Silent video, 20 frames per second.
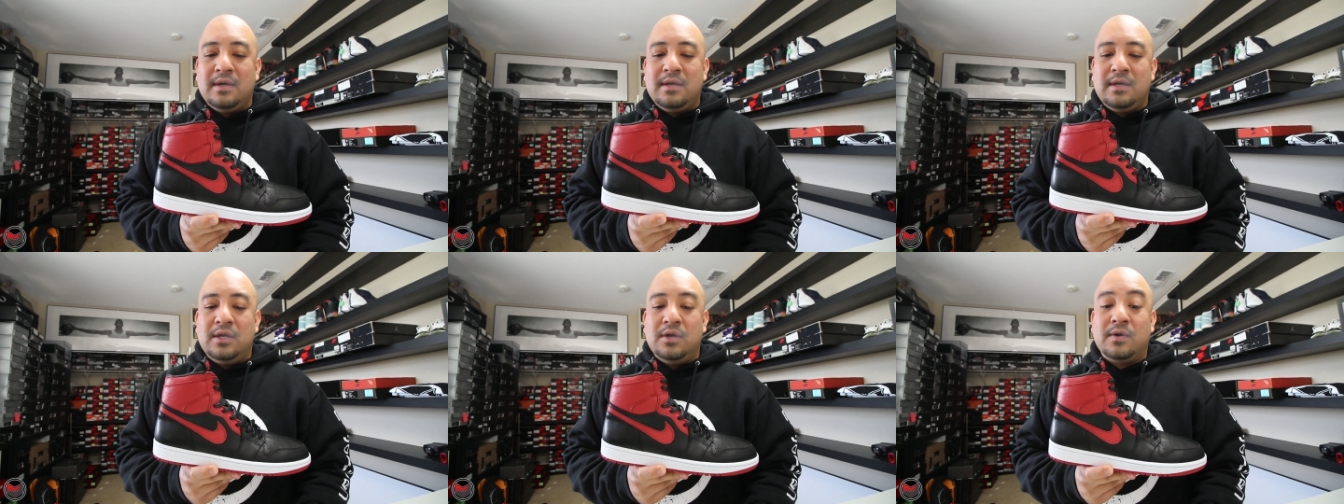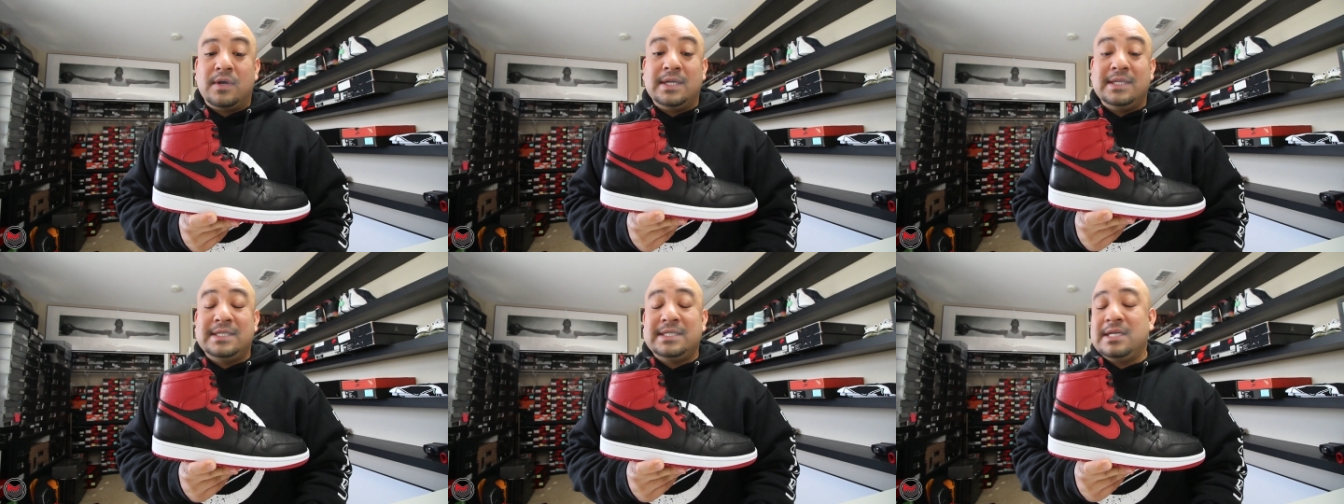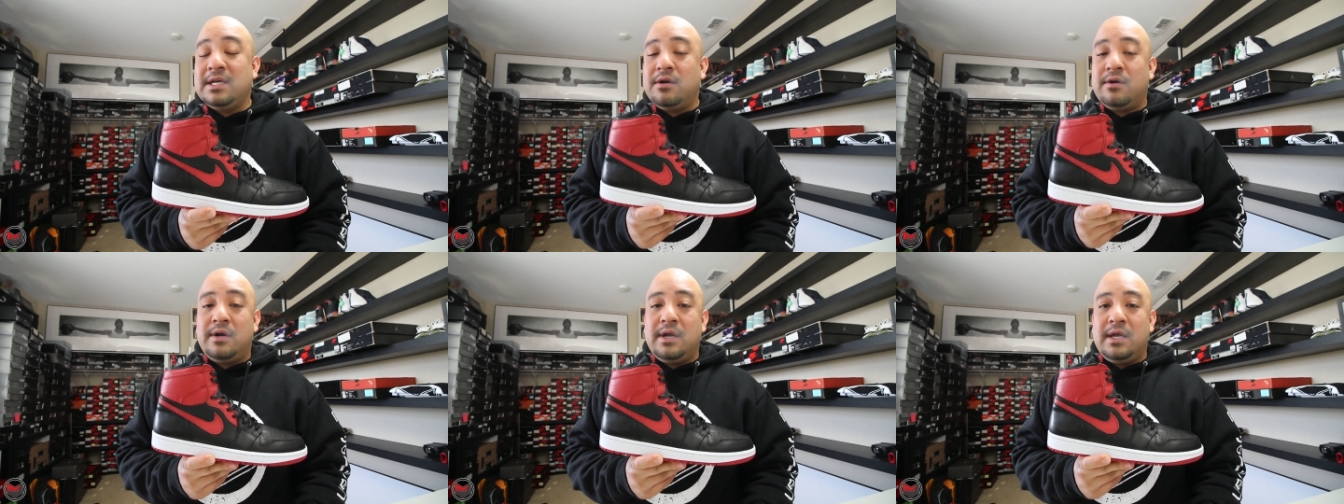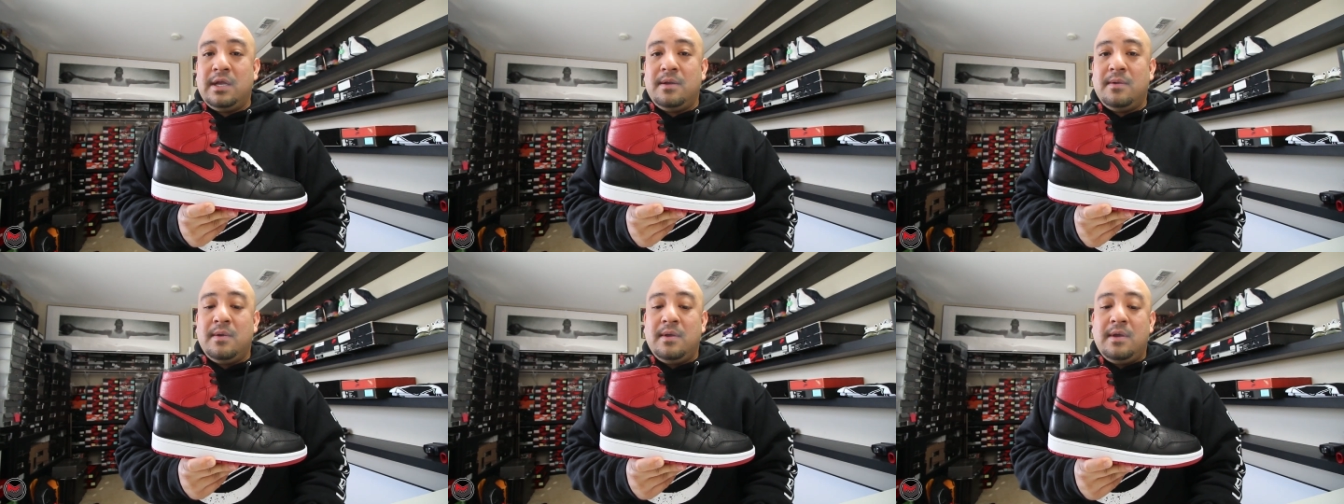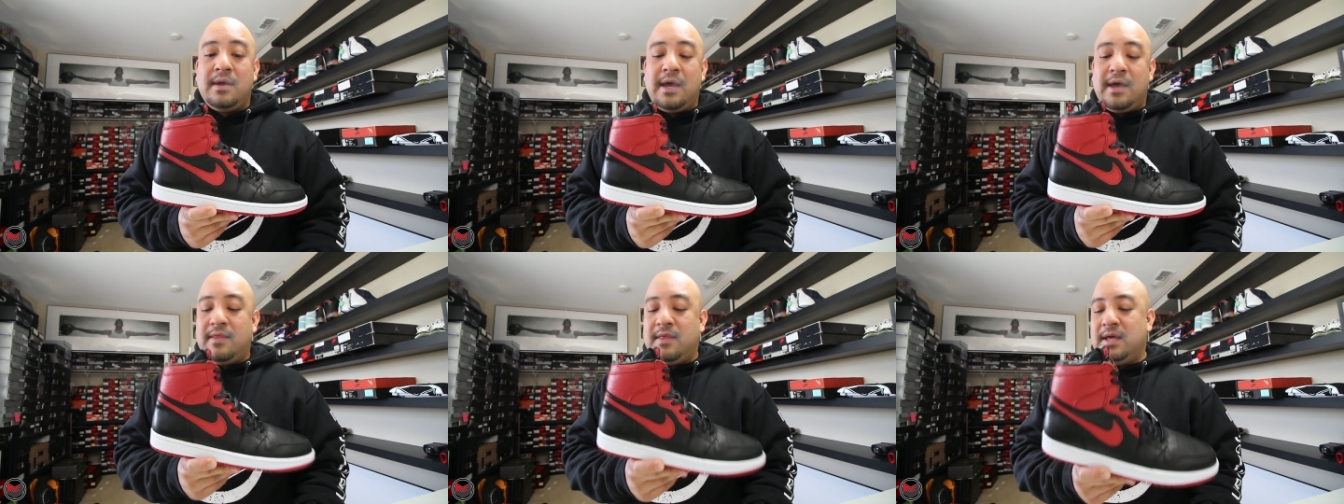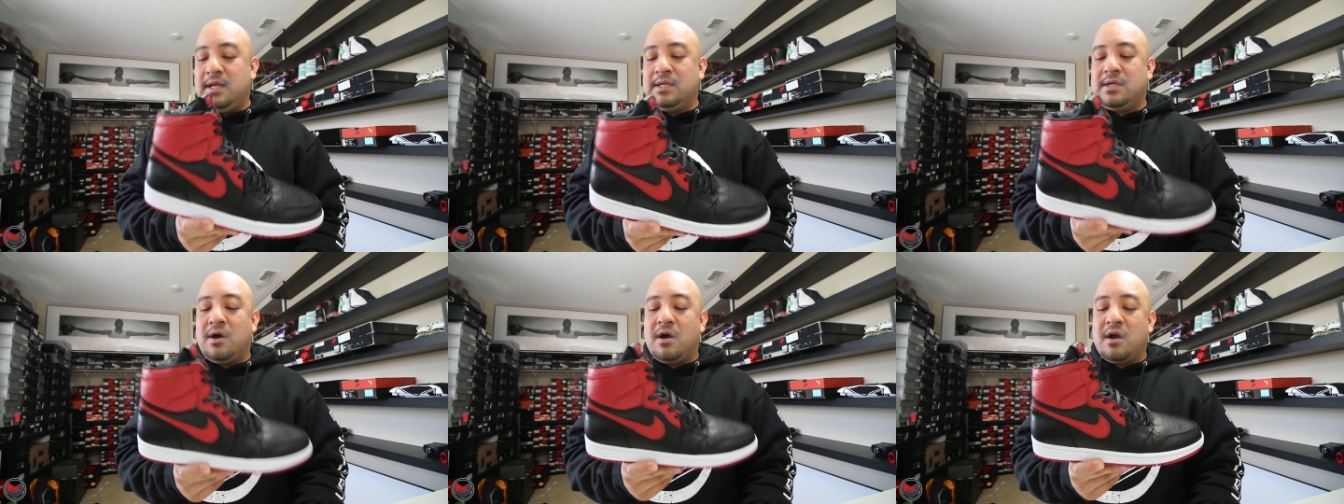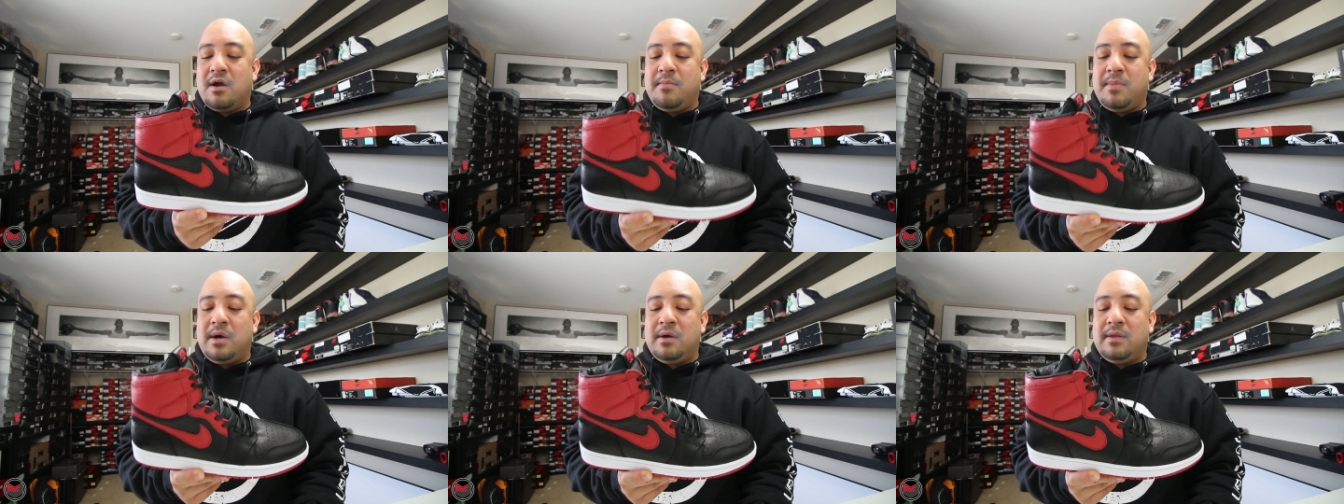you know, consider it, and then
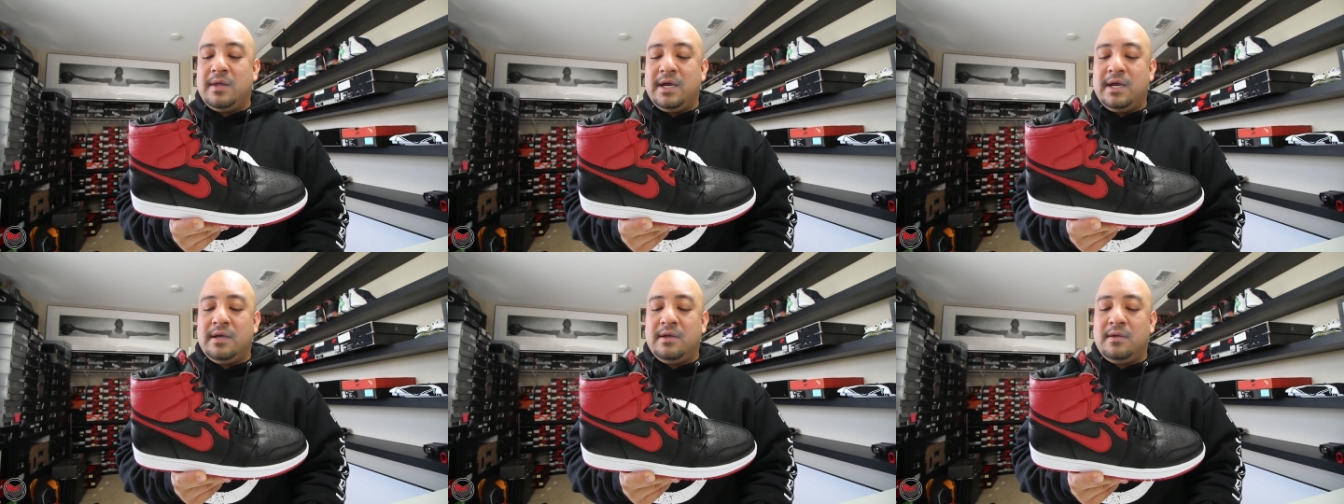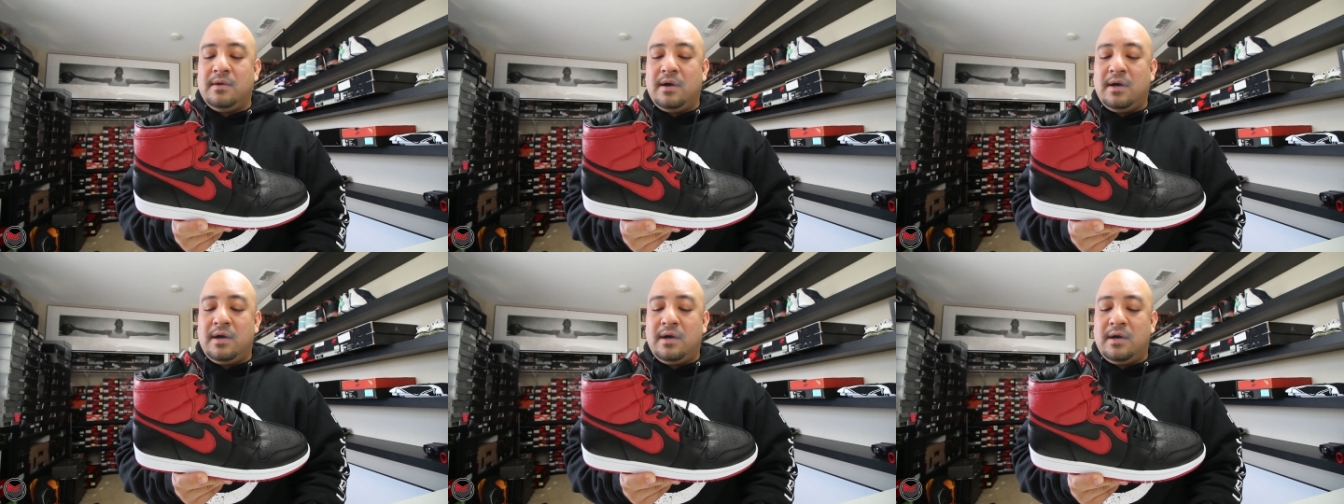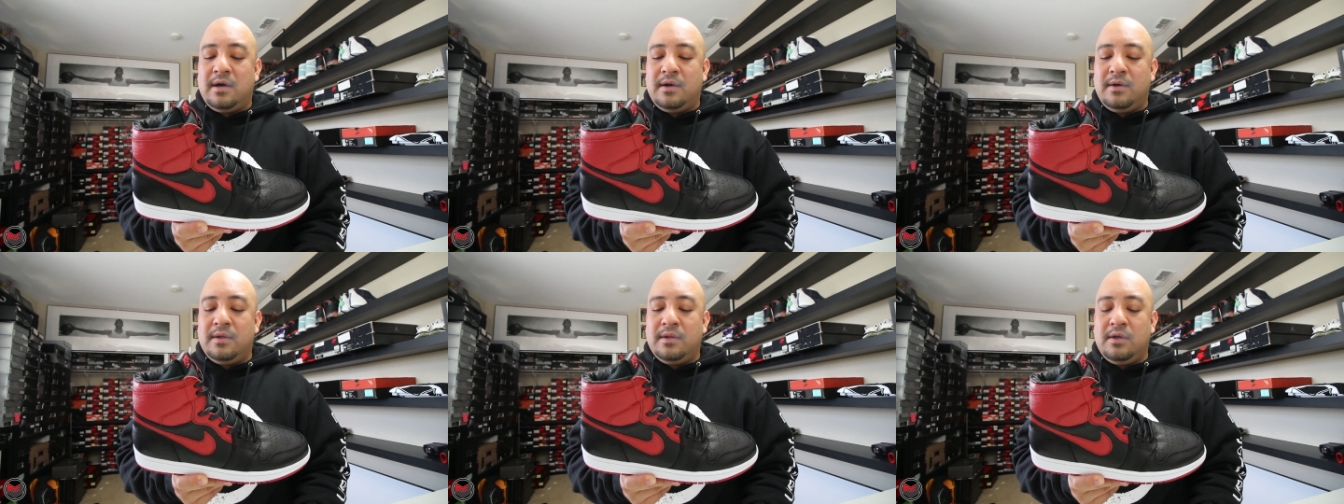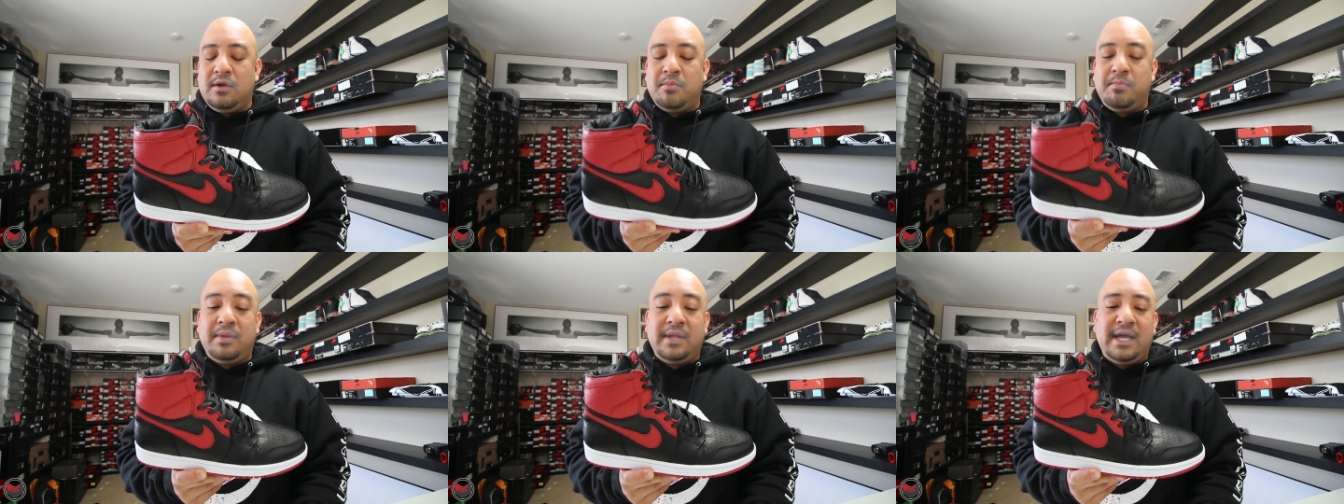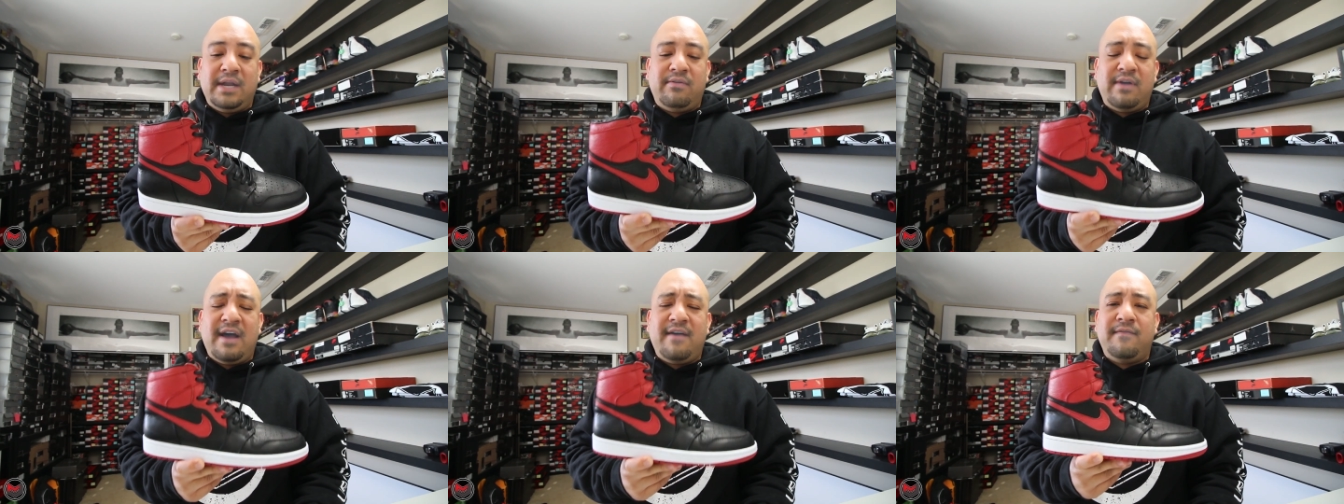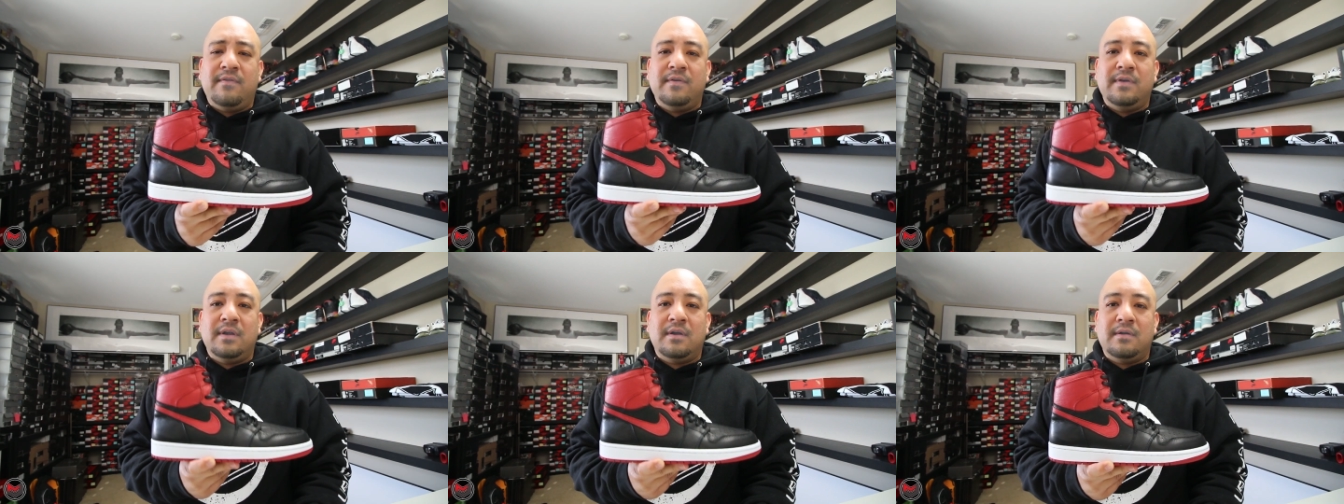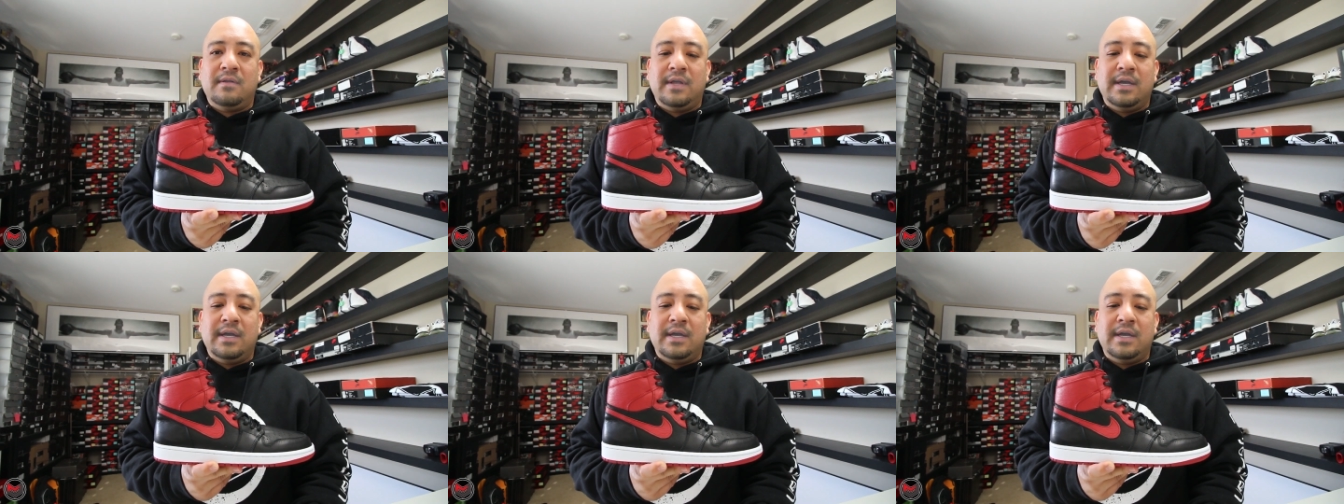talk about like uh, your planned raffle here.